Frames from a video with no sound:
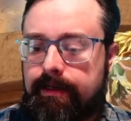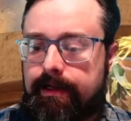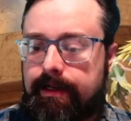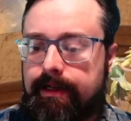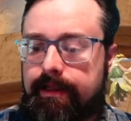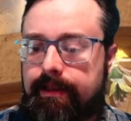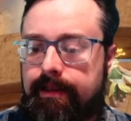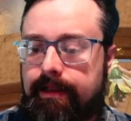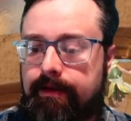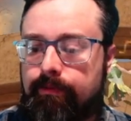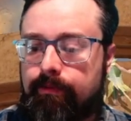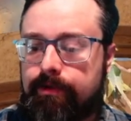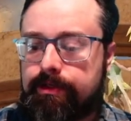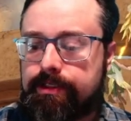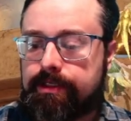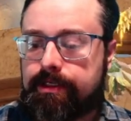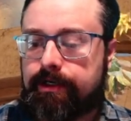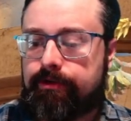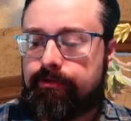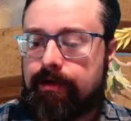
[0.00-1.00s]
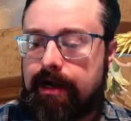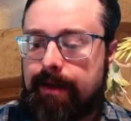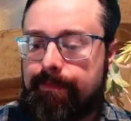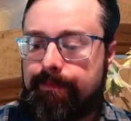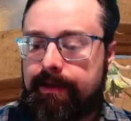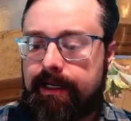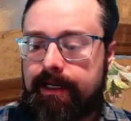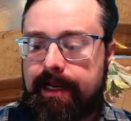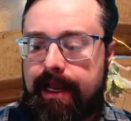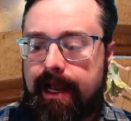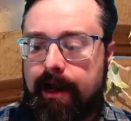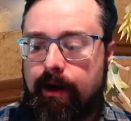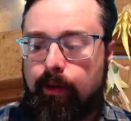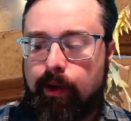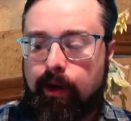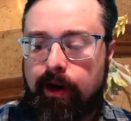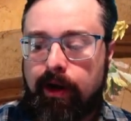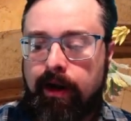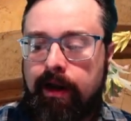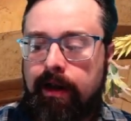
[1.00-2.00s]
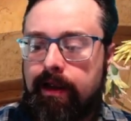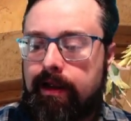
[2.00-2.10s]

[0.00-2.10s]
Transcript: And then we're just going to drop in our